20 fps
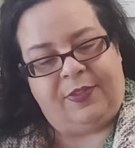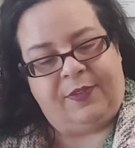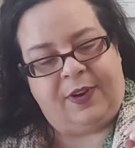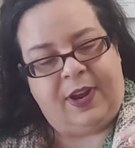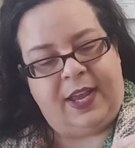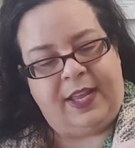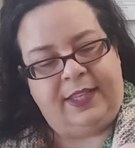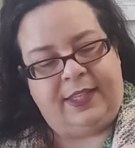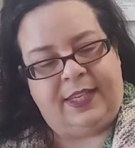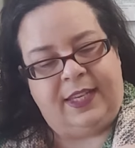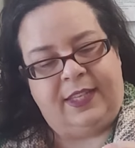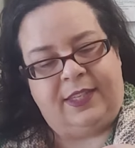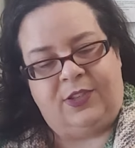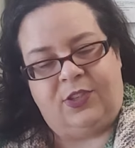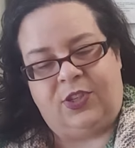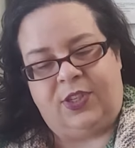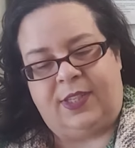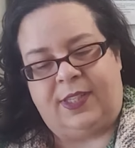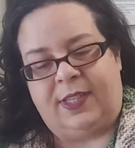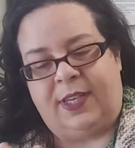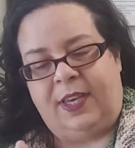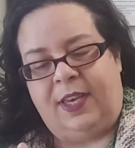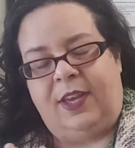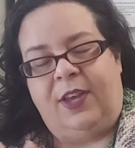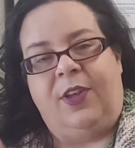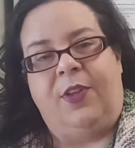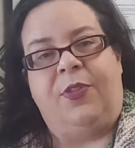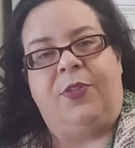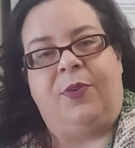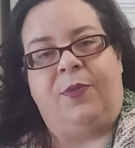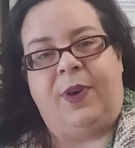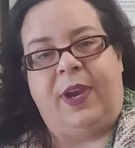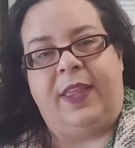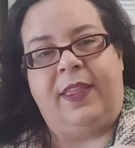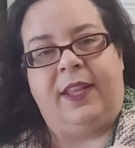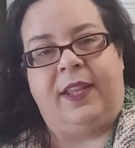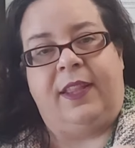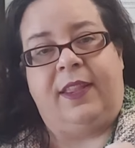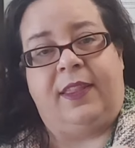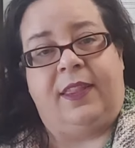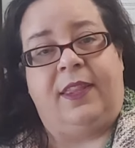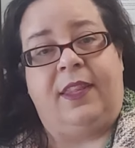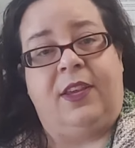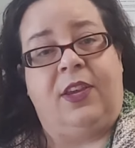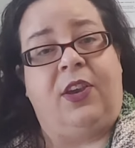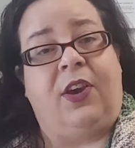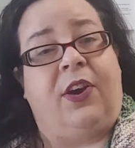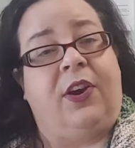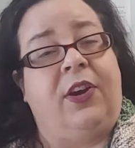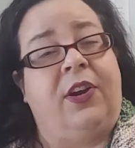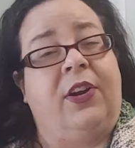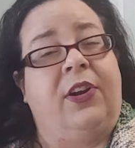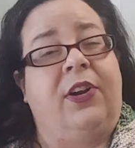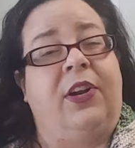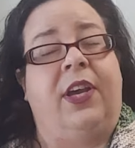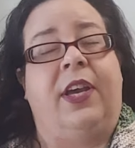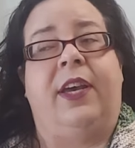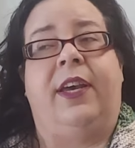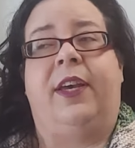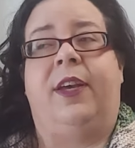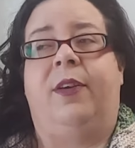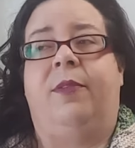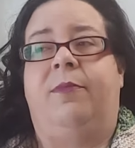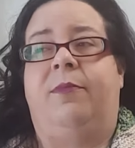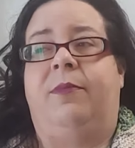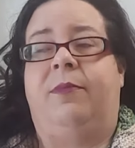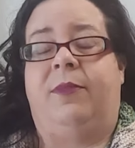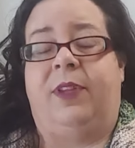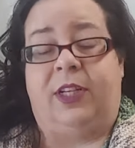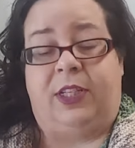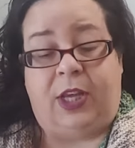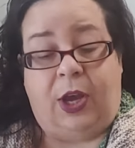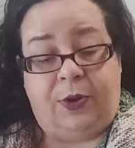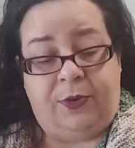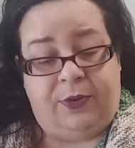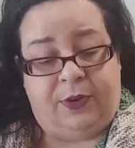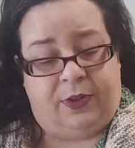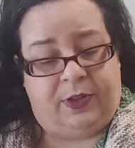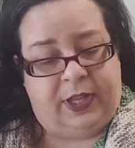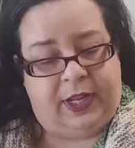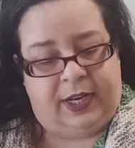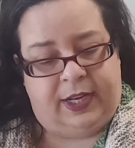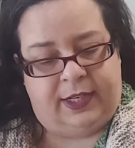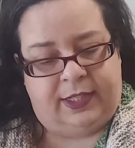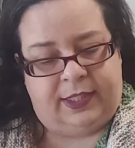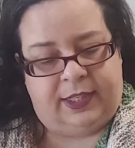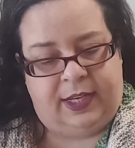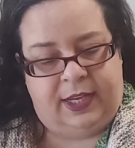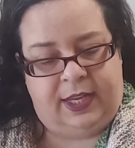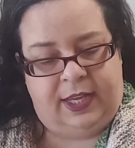threads, it's just the way that the yarn, the tonal in it.